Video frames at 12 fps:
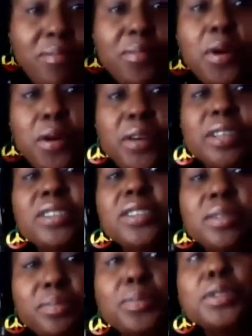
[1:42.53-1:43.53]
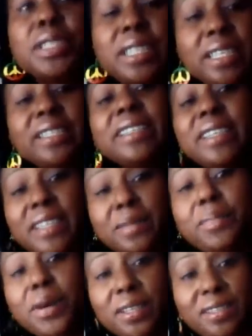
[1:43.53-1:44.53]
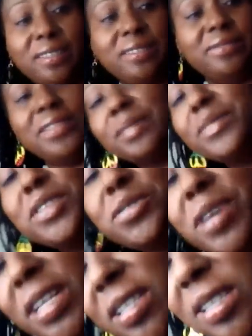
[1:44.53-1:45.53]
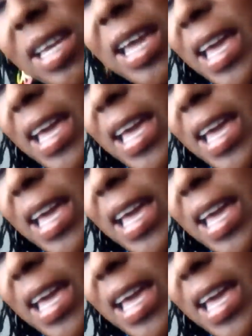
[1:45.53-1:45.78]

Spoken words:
porridge, putting it in the pot from scratch,